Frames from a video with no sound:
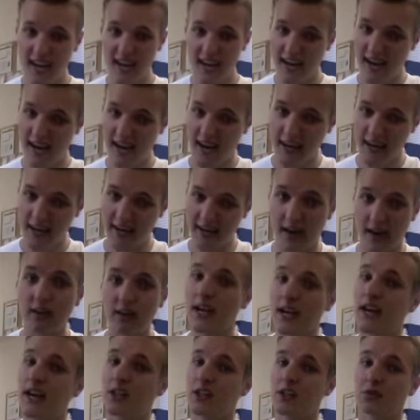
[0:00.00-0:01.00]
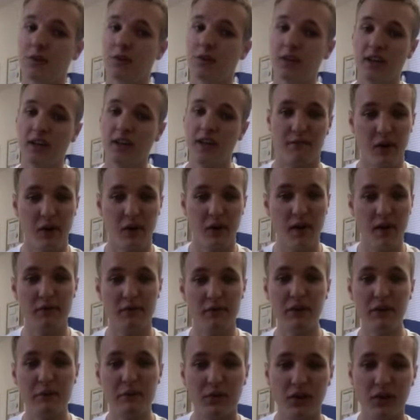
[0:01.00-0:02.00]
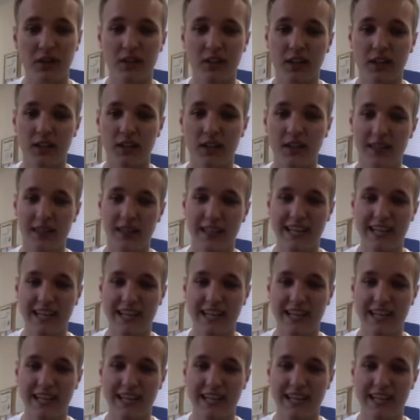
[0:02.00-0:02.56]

And hell yeah, it's real. For every person